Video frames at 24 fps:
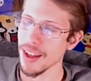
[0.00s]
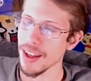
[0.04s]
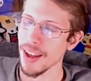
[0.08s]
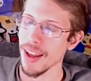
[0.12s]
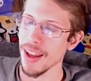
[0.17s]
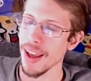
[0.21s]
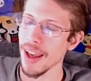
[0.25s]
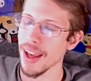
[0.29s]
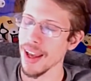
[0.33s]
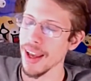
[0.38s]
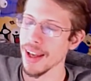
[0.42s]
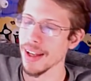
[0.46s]

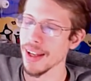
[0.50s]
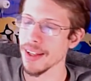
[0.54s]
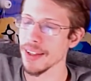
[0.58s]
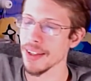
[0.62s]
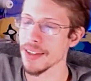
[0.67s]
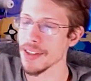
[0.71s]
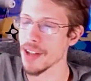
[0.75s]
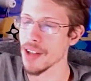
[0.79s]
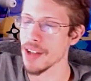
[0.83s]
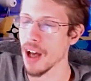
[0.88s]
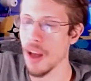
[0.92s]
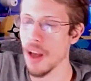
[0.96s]

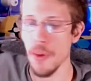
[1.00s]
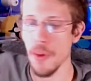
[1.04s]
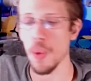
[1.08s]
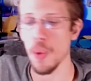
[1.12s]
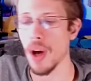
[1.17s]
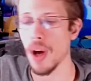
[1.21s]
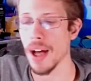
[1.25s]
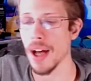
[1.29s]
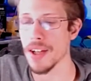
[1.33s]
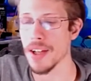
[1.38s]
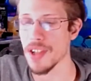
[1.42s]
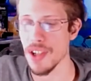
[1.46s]
And
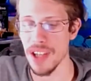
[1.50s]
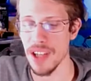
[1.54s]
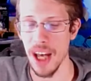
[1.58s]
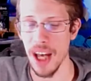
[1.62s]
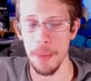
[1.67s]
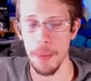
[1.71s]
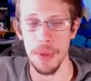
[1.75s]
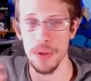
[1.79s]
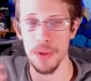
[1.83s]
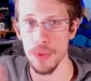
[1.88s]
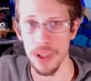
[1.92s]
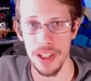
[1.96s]
otherwise just
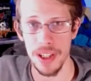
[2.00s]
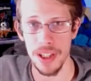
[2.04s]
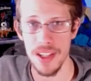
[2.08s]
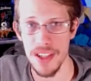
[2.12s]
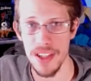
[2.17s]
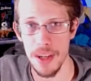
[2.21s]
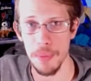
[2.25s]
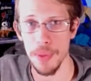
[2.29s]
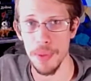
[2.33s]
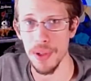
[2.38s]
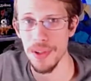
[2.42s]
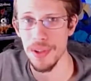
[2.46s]
kept it really
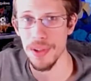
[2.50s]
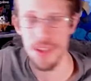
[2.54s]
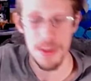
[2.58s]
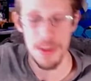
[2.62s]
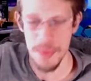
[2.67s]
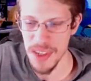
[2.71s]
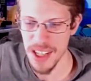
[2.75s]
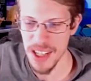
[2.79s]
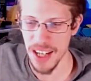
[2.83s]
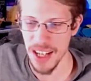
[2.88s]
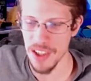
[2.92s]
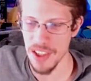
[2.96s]
simple, some
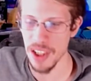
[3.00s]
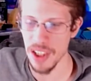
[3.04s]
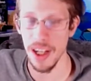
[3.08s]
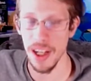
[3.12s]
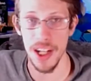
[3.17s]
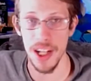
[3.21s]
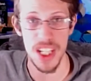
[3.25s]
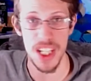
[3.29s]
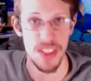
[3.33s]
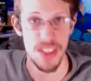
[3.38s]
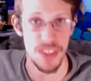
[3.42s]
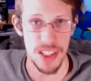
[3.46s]
sketchy
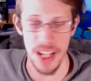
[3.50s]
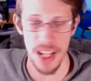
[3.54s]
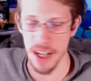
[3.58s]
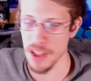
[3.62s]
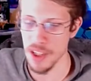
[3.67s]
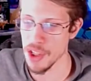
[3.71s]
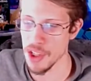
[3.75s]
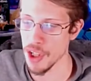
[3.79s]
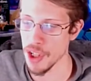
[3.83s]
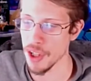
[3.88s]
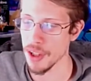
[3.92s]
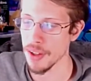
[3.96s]
lines for
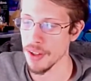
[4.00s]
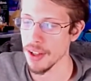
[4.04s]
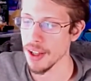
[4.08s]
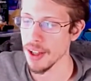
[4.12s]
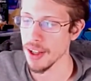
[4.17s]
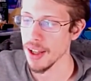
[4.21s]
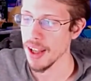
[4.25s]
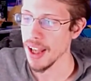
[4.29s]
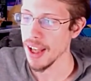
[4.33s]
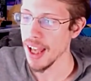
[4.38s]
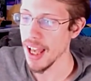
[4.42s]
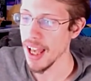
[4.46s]
texture.
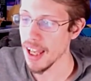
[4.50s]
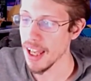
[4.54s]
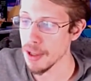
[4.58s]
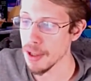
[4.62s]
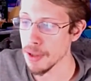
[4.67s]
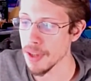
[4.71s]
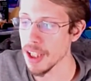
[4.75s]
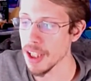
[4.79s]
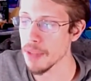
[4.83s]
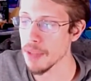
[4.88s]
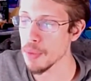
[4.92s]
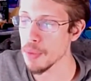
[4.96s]
And
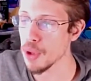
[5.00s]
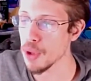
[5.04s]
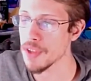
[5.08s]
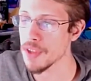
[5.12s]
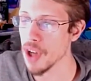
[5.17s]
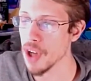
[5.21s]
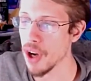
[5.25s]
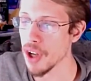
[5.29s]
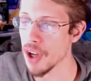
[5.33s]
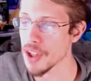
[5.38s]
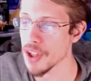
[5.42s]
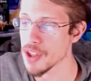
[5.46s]
then moved
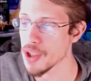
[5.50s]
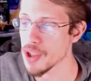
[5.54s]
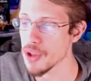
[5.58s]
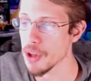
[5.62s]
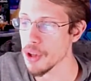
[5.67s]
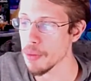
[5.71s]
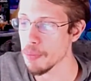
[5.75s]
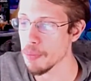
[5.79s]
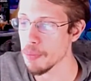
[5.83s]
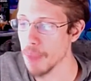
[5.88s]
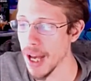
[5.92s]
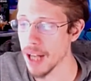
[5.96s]
on to
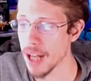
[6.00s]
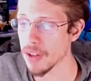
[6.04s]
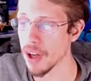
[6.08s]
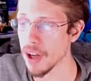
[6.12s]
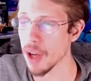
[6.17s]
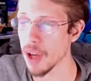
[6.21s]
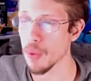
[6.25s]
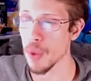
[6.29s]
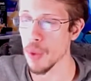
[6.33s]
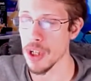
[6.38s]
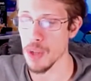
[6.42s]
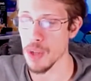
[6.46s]
the
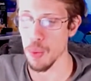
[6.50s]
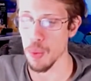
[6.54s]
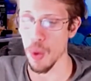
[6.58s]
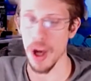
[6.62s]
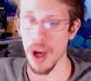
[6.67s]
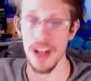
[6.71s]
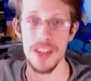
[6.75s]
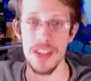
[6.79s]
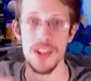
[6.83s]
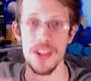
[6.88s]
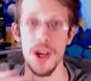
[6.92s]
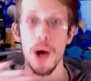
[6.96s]
background, which
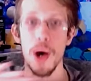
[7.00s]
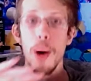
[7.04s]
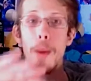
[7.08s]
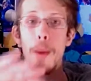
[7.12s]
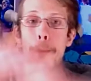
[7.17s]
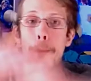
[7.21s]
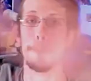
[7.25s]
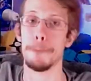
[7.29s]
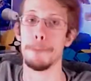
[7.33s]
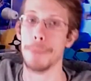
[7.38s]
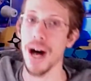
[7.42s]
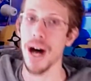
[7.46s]
was
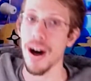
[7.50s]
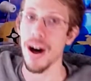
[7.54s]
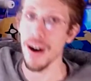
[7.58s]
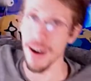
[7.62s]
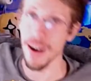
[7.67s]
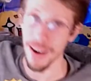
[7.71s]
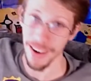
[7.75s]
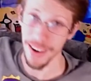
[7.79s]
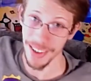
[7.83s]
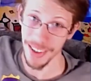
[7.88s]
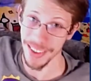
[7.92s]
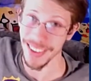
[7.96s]

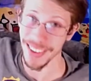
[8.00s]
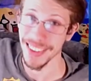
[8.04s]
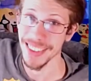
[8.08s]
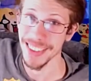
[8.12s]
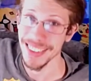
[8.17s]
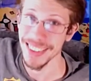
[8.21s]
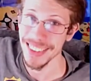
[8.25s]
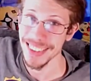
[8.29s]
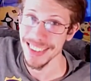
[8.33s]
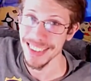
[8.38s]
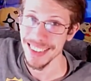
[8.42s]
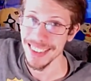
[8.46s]
bog.
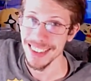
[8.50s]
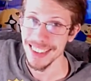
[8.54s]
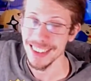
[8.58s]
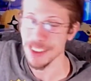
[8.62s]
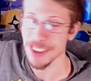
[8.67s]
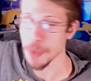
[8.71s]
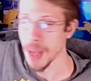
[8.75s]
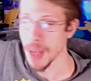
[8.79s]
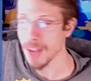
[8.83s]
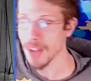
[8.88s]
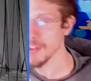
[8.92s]
So we have our